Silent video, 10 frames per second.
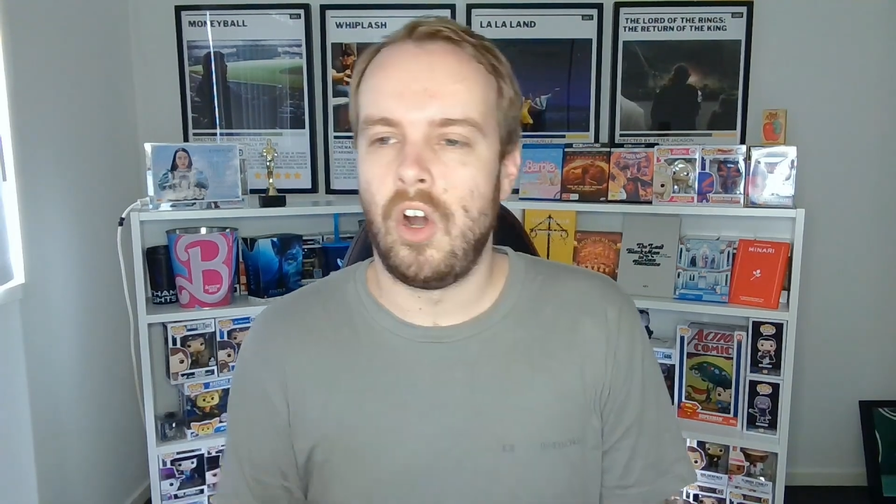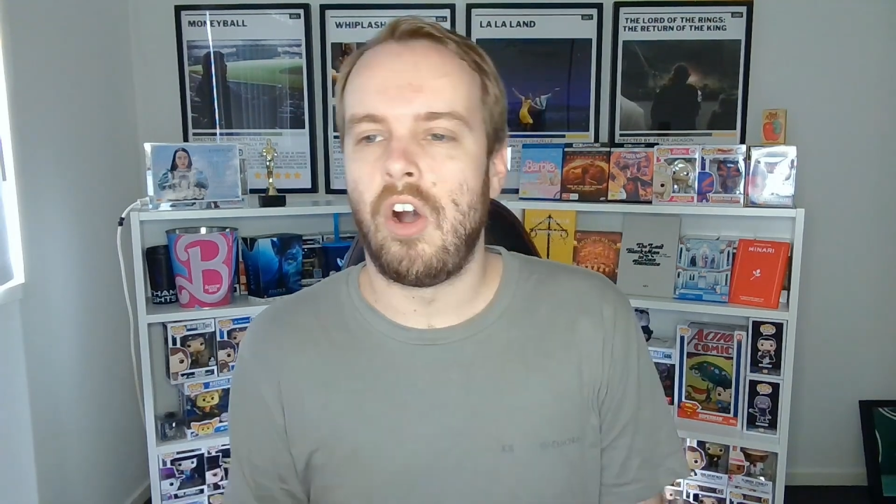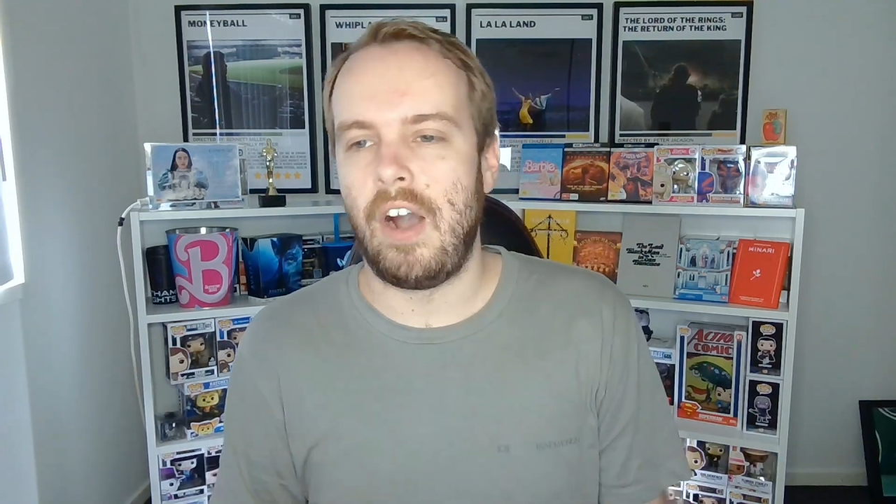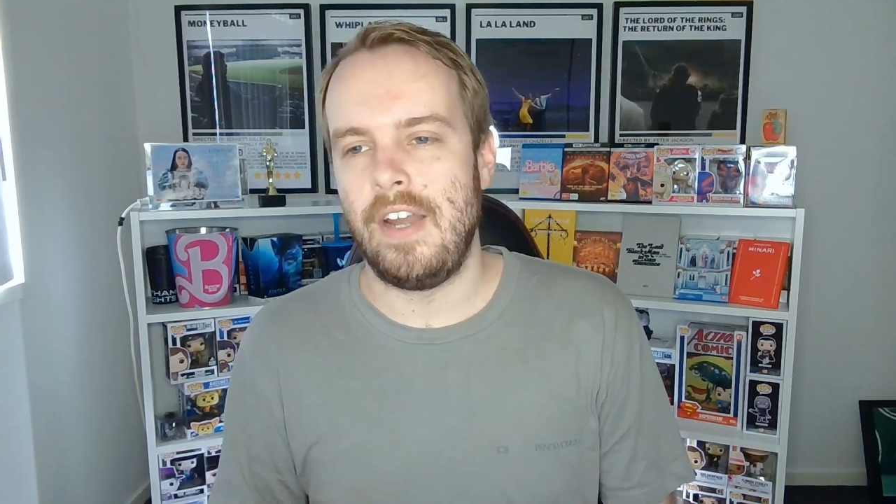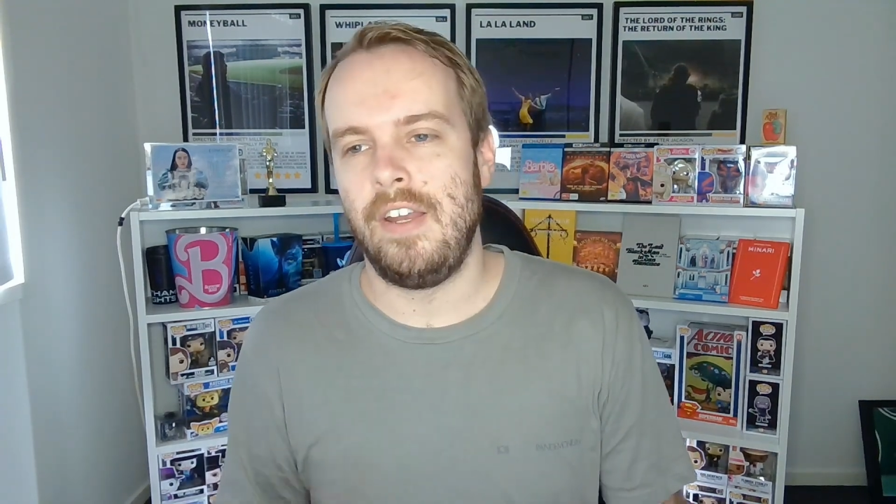
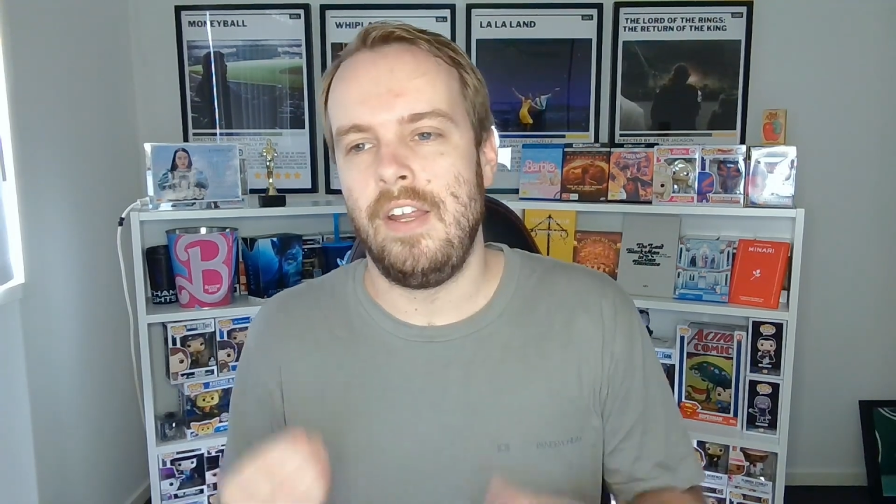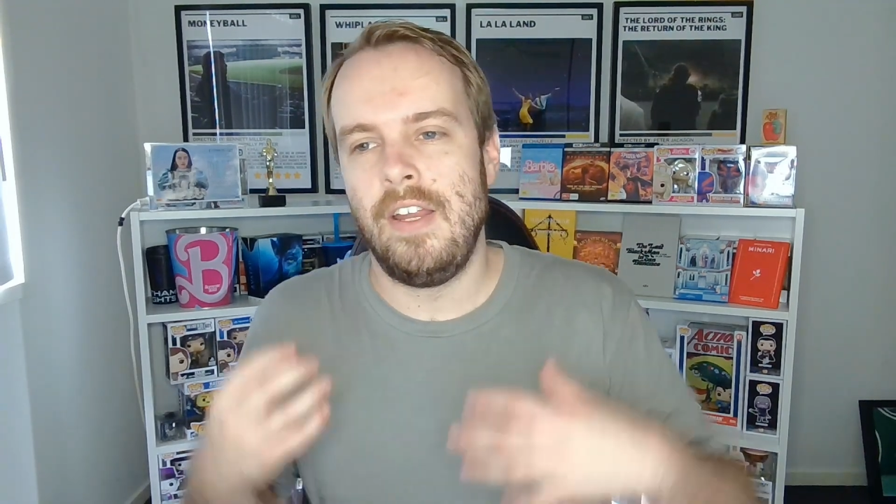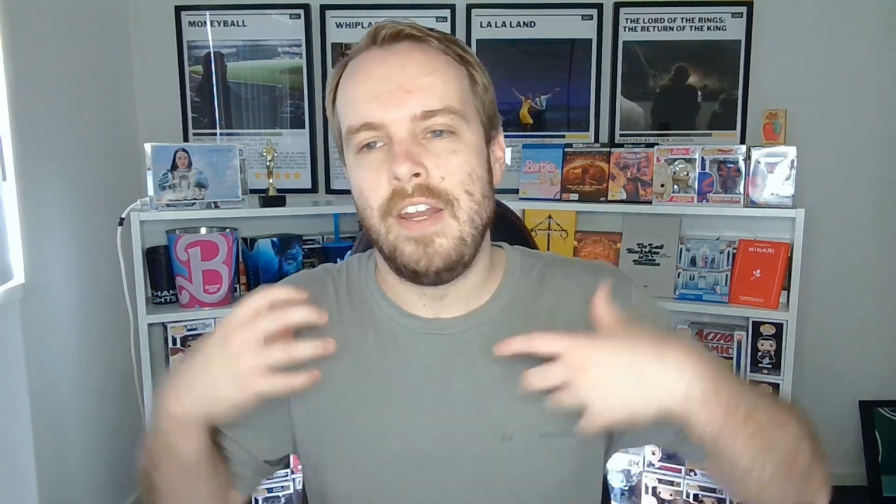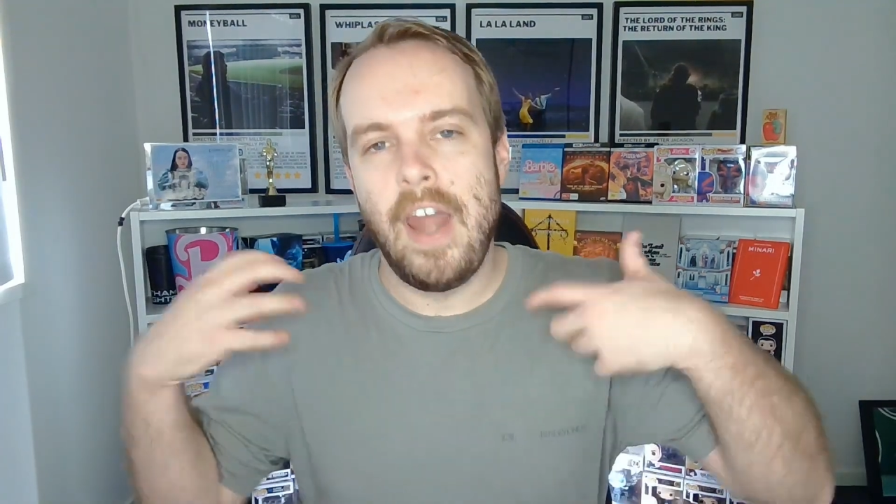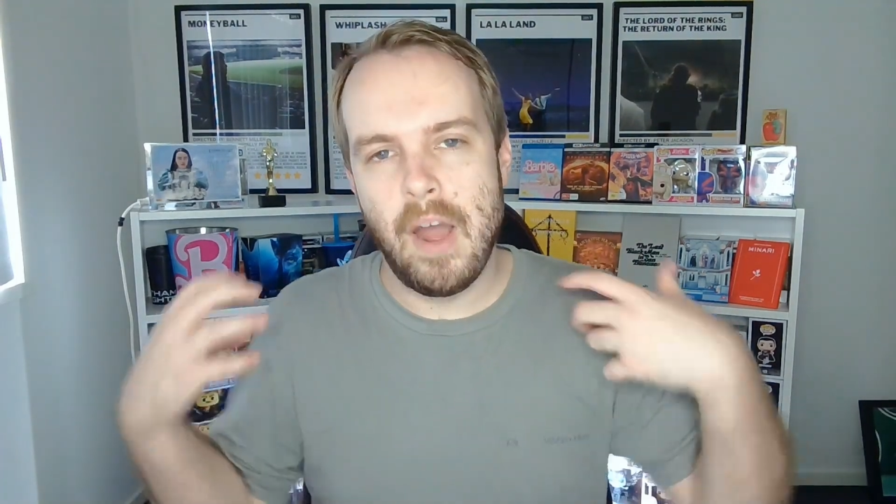Alright,
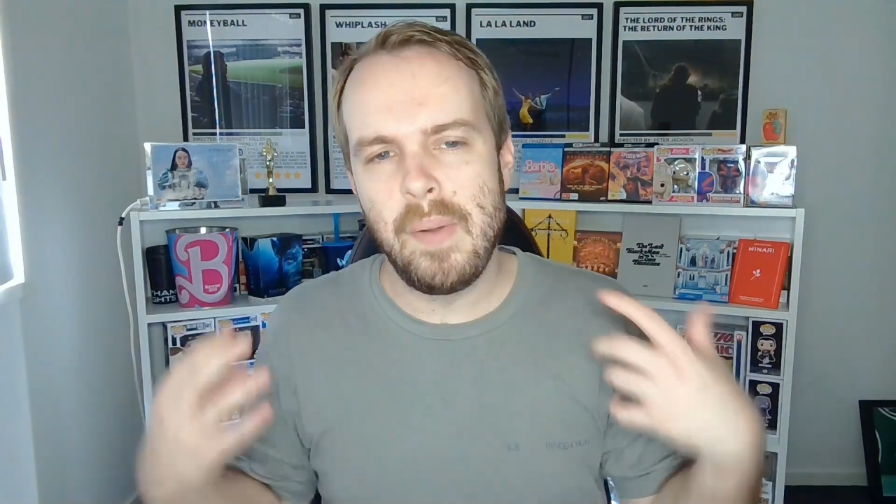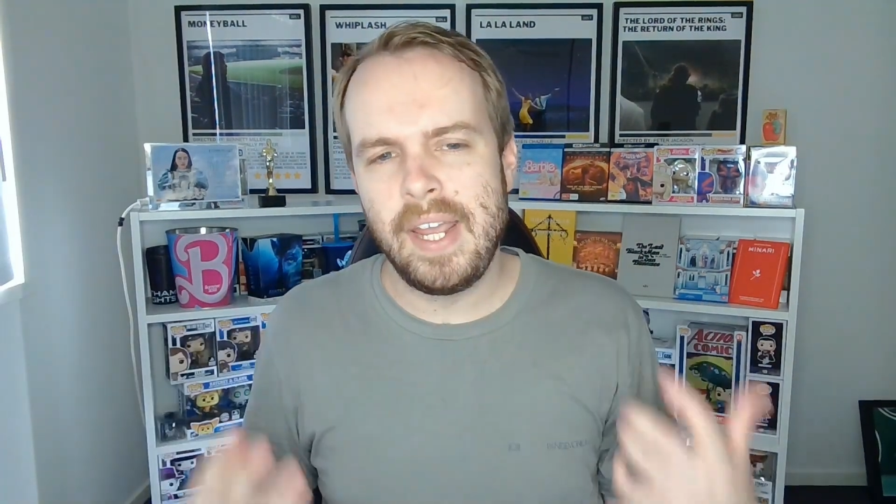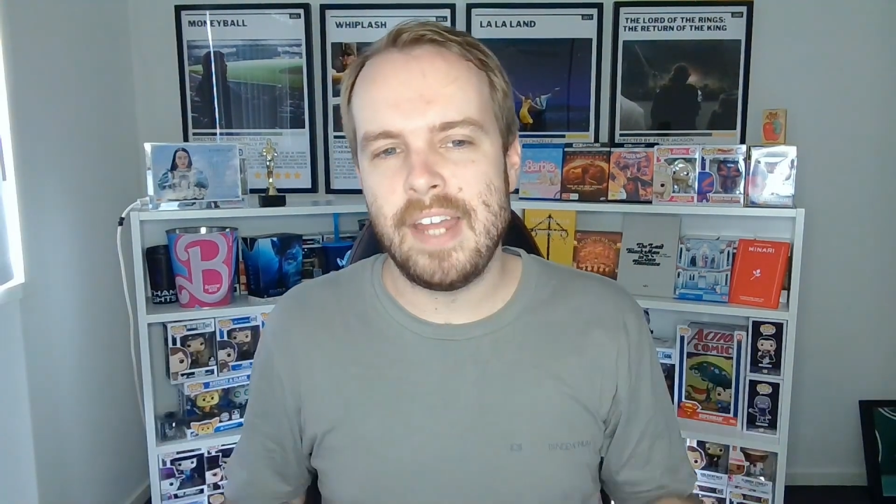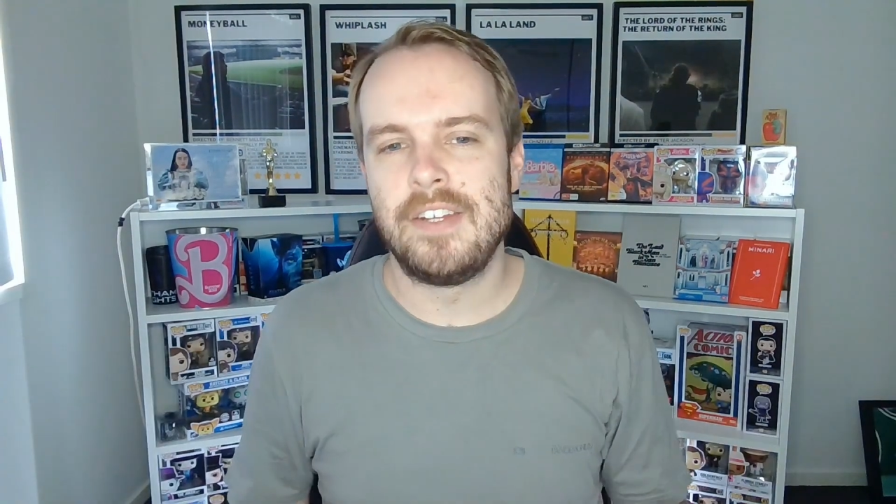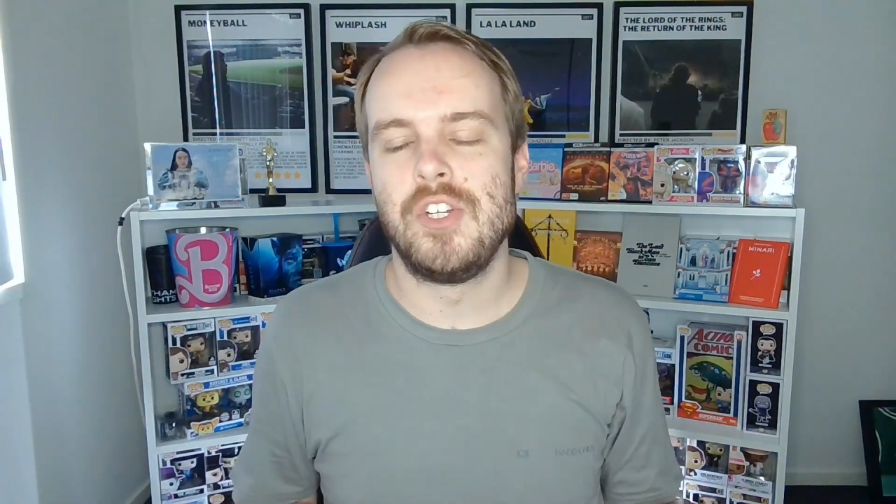now we
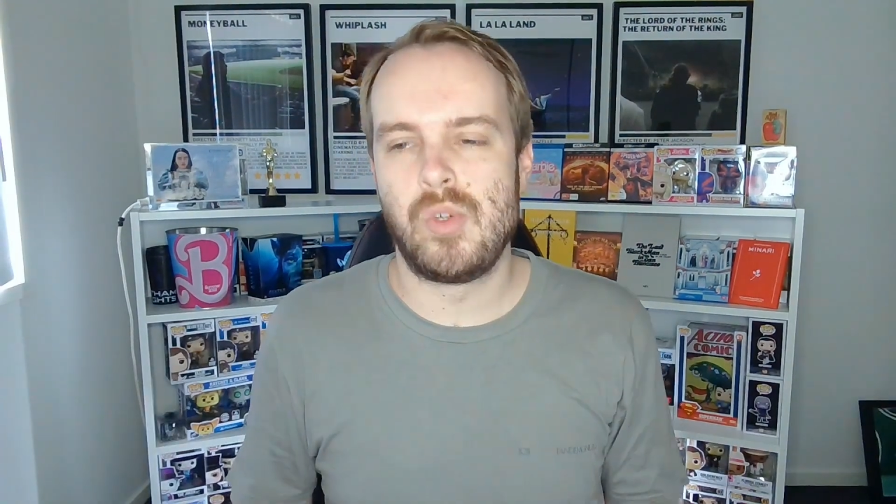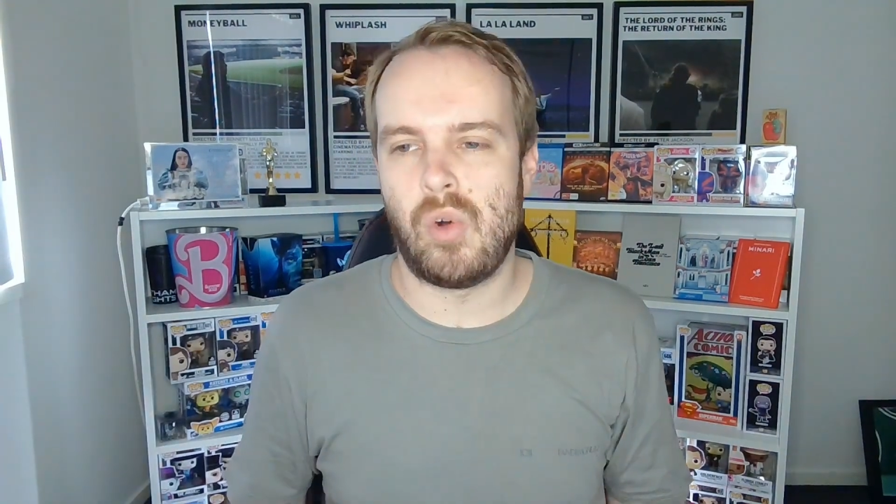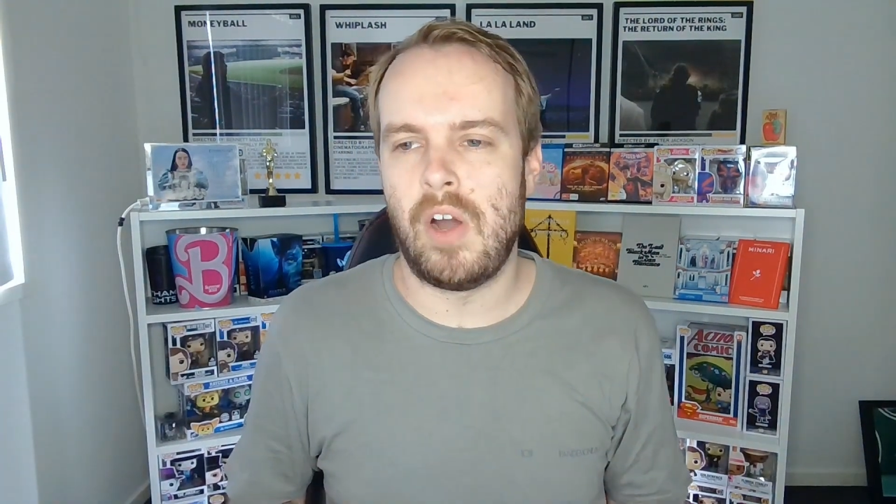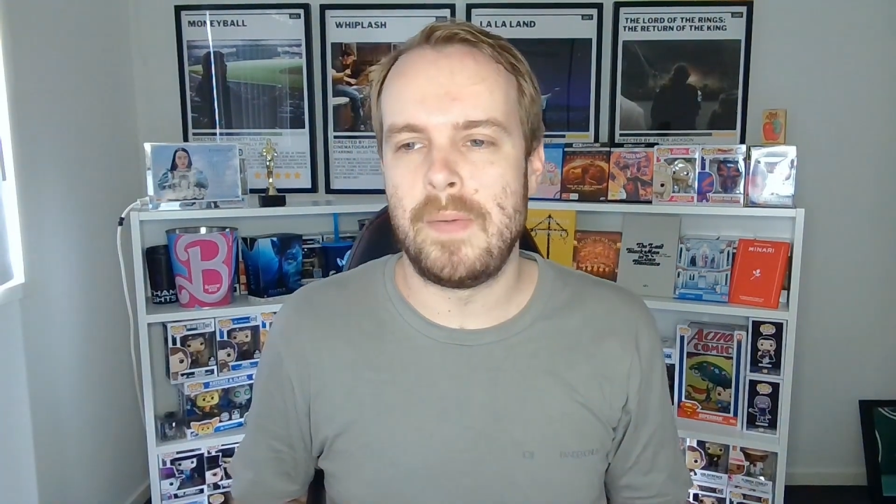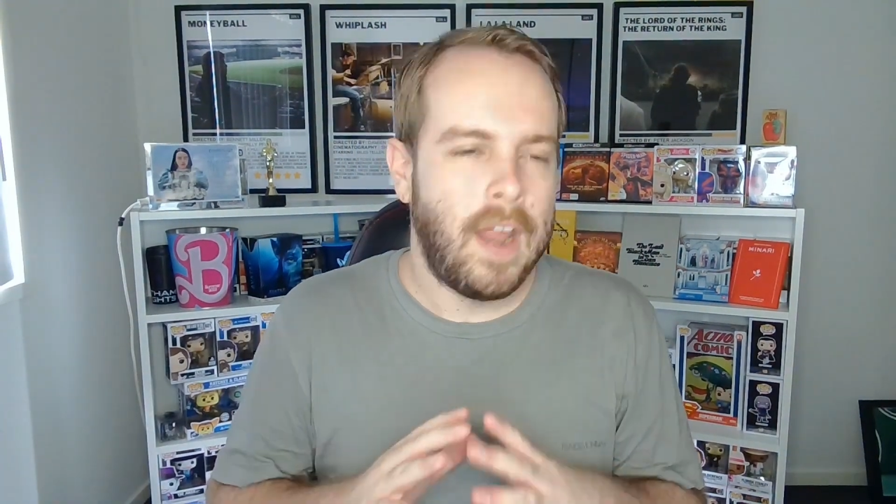get into
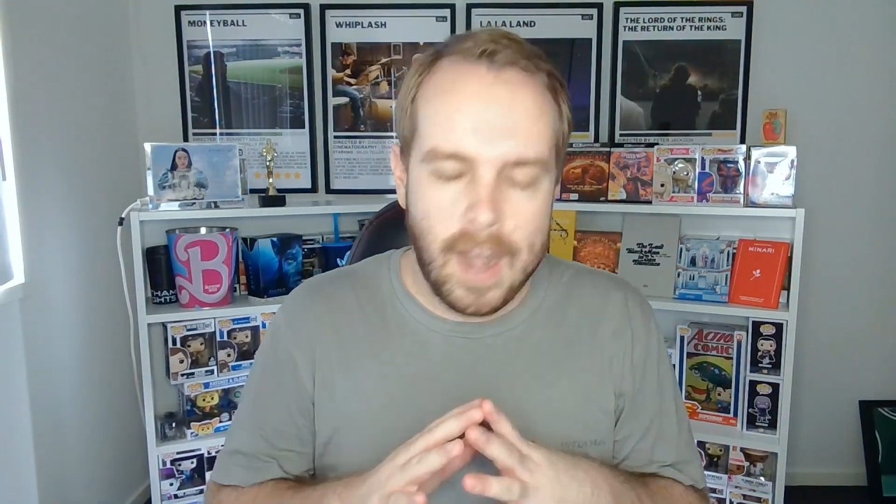drama.